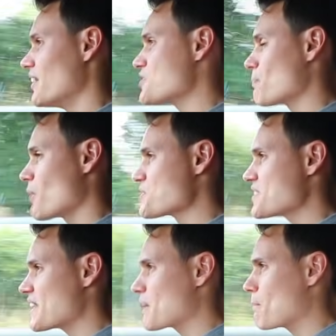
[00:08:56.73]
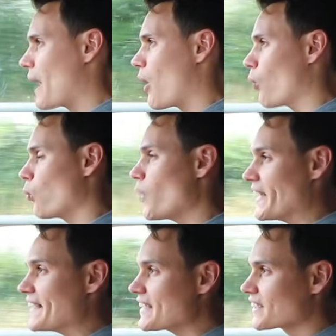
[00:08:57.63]
It's supposed to take about a
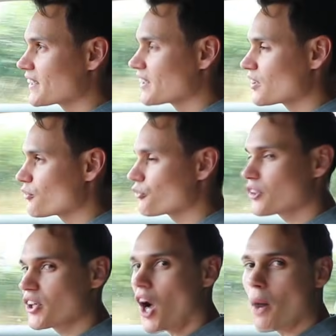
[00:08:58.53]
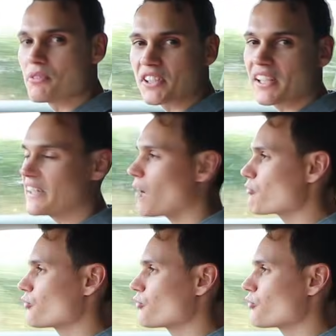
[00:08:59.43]
week for the carbon to clean up